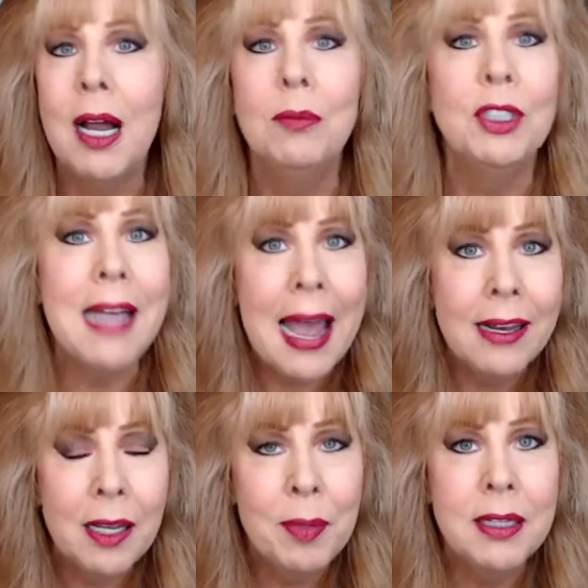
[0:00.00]
I'm just
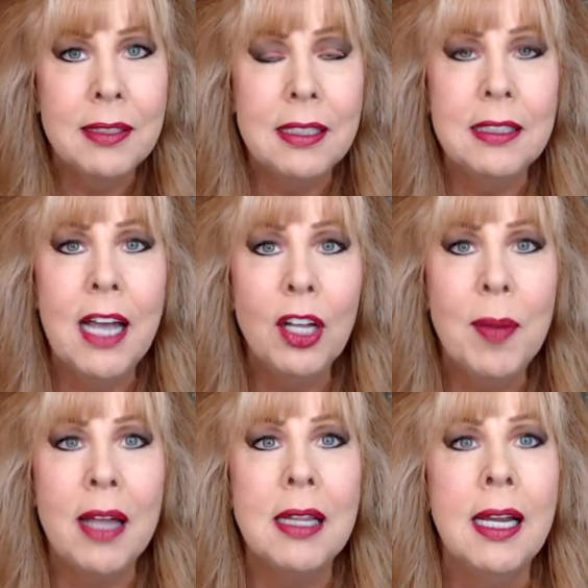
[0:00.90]
ad-libbing this to tell you
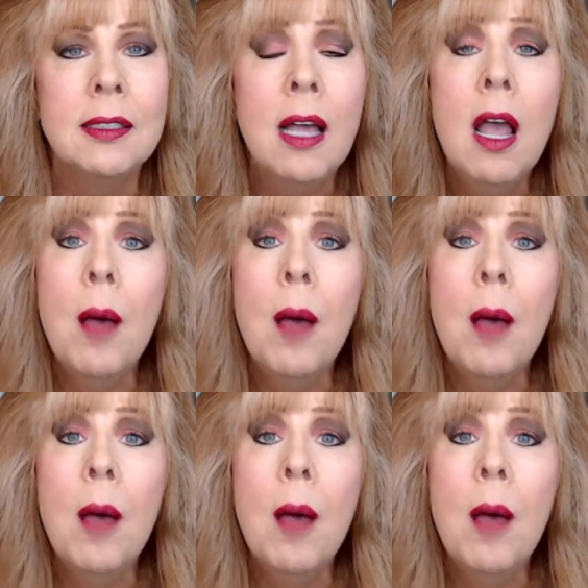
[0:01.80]
about things.